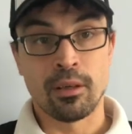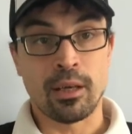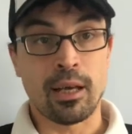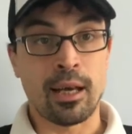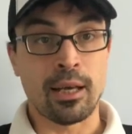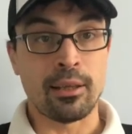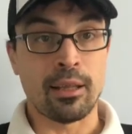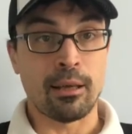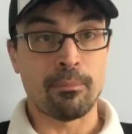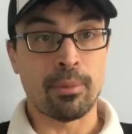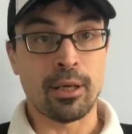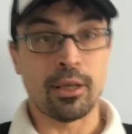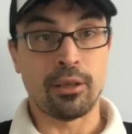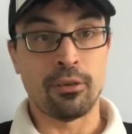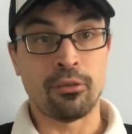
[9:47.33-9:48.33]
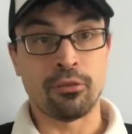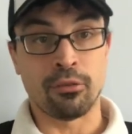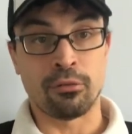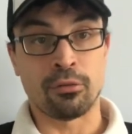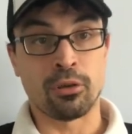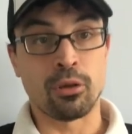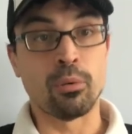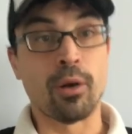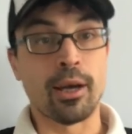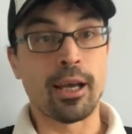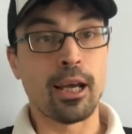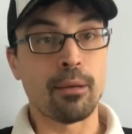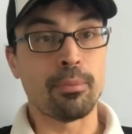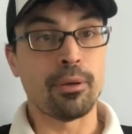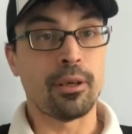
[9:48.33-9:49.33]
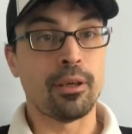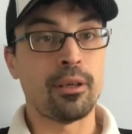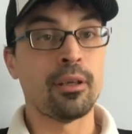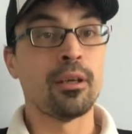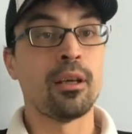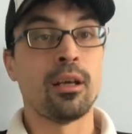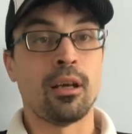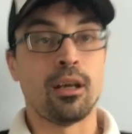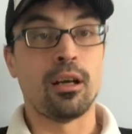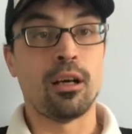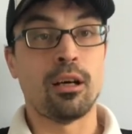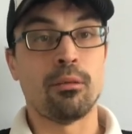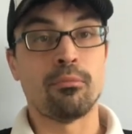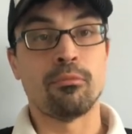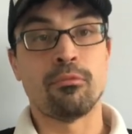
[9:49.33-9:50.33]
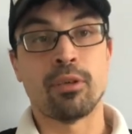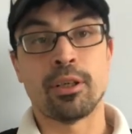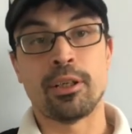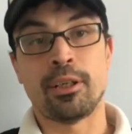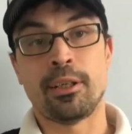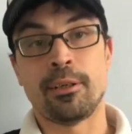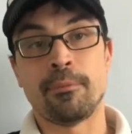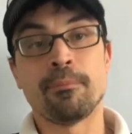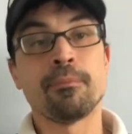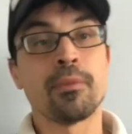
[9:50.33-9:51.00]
at that pace. I was quite happy um, running it.